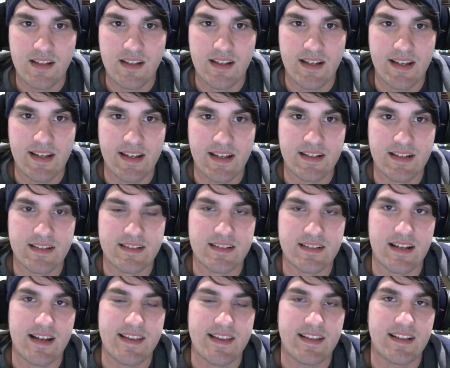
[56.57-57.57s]
And
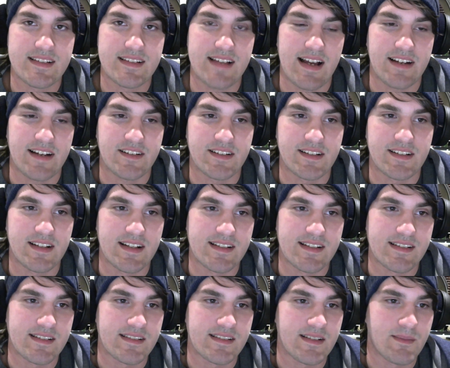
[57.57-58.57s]
I think this actually
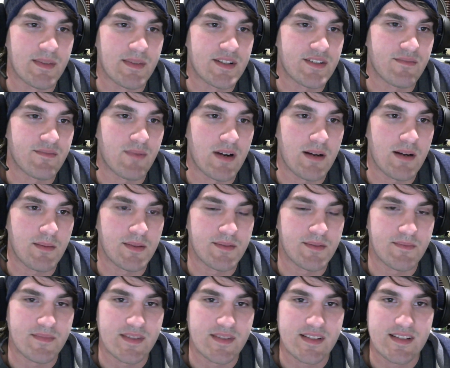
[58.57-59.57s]
causes a bunch of
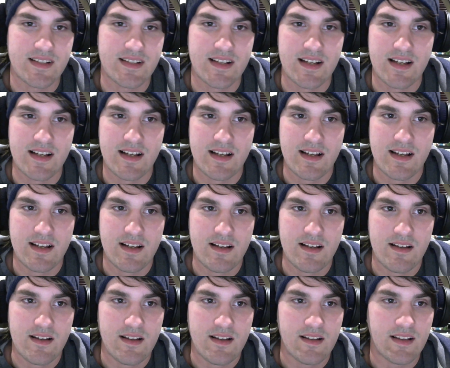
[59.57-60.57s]
problems.
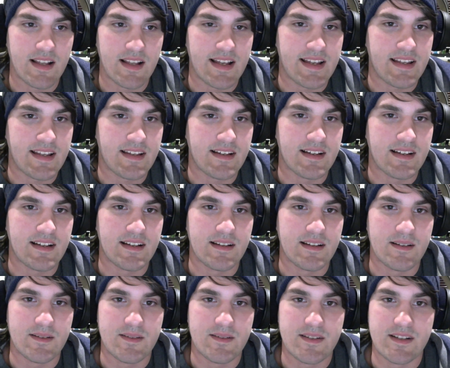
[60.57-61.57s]
Like,
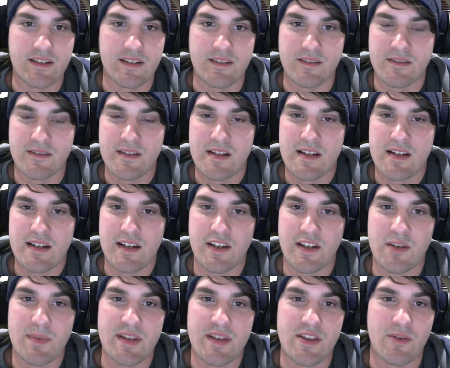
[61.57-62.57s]
it could
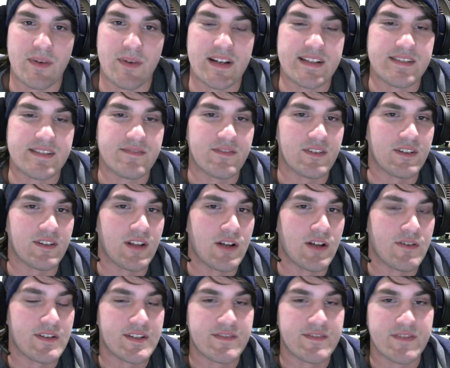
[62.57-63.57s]
be the reason for
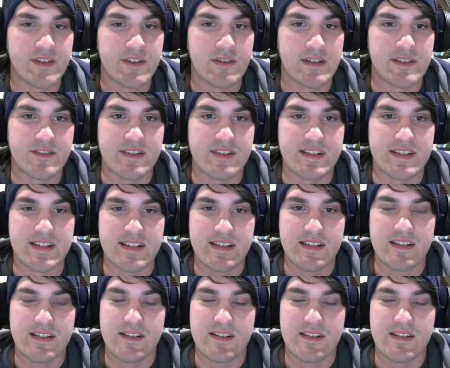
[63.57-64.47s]
lowish viewer interest.